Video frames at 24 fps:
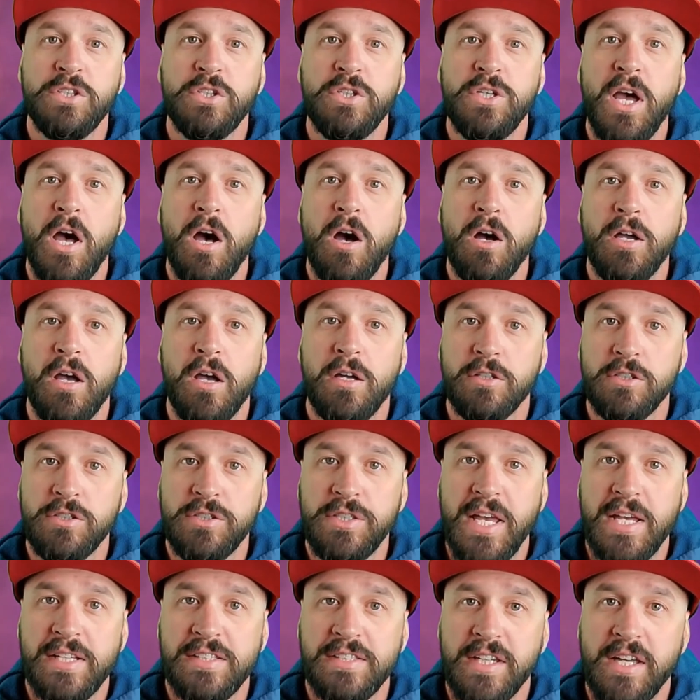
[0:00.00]
your dog
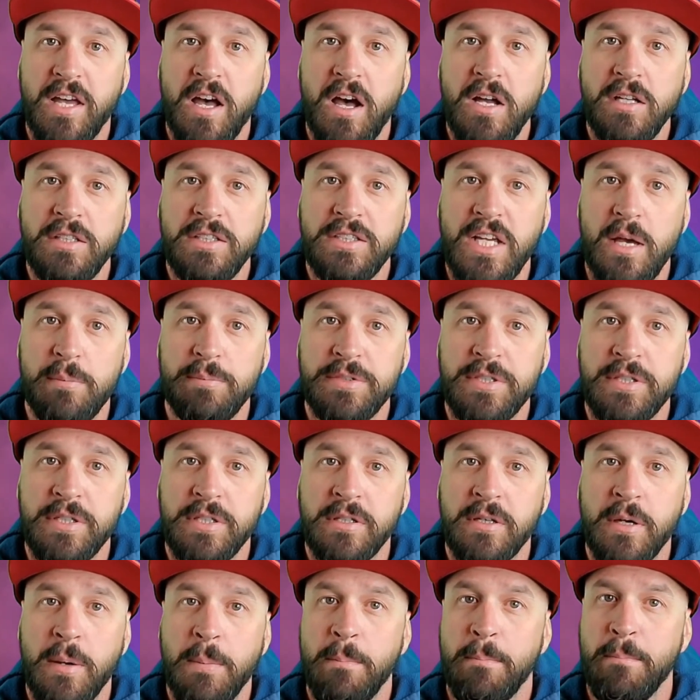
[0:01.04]
understands the concept,
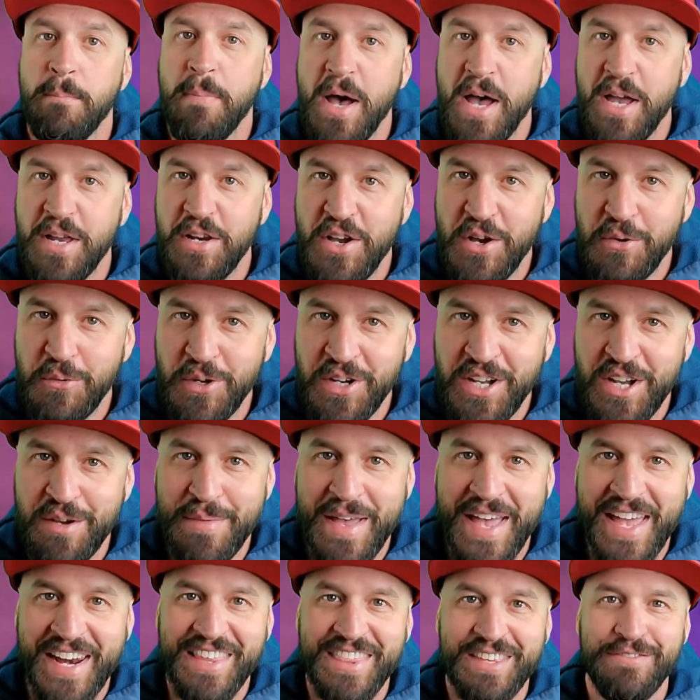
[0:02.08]
my dog will come
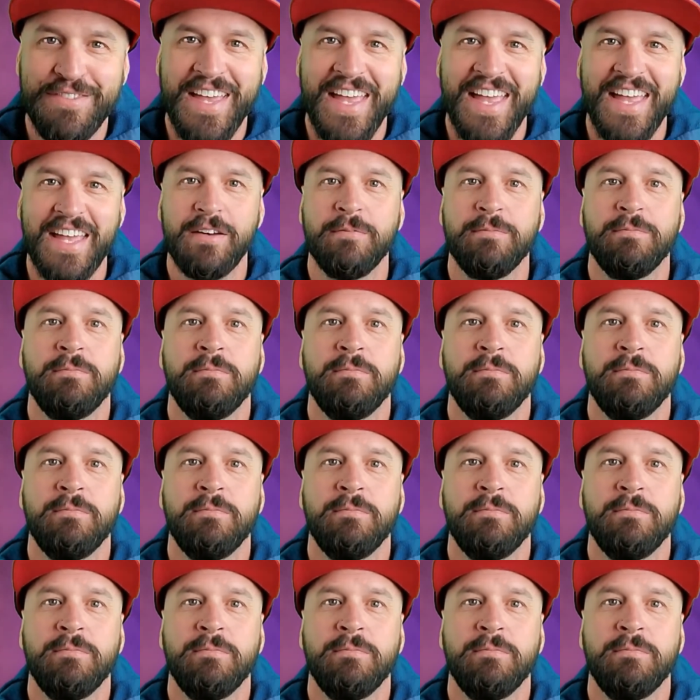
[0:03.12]
out of the van.